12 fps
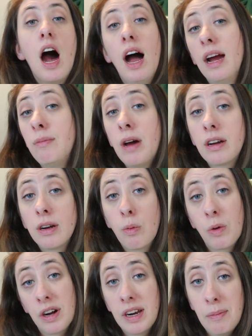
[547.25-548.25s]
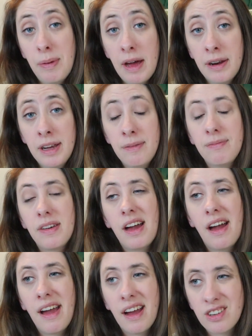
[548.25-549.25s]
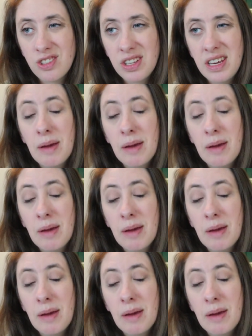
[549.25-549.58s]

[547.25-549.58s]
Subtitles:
I'm not going to worry about it. Actually,